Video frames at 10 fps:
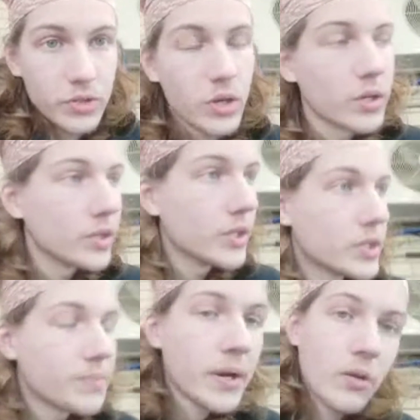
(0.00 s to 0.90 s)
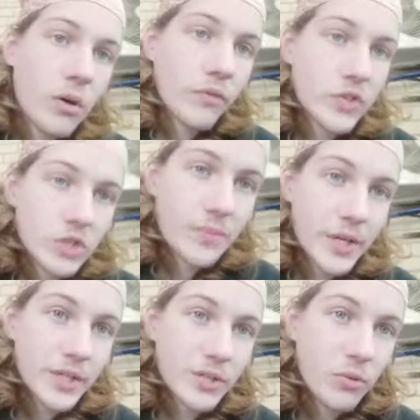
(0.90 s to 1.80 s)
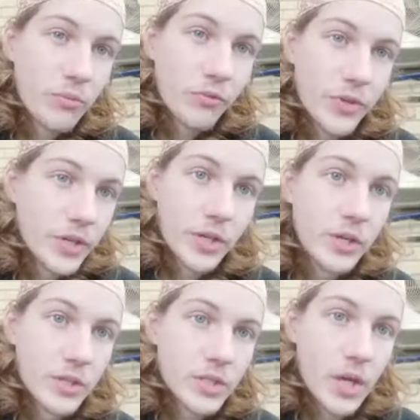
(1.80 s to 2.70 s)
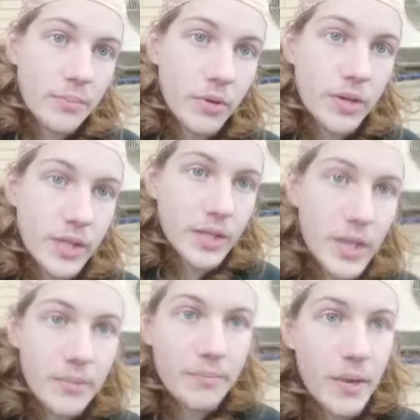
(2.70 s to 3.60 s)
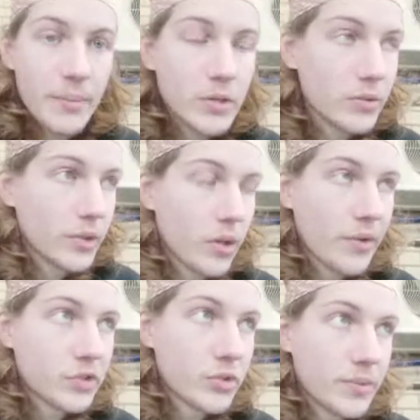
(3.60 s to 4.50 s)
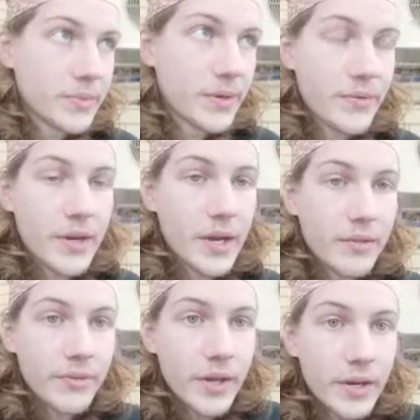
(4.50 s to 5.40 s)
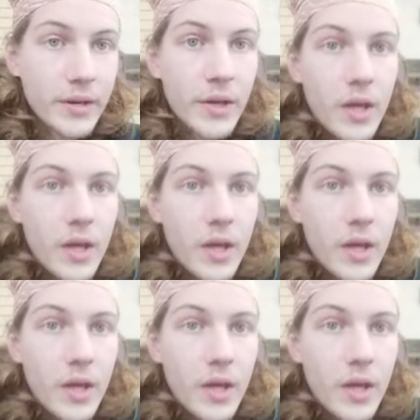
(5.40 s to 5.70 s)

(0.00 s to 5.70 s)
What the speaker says: So it's better off just making normal videos and uploading them, maybe doing live streams every now and then,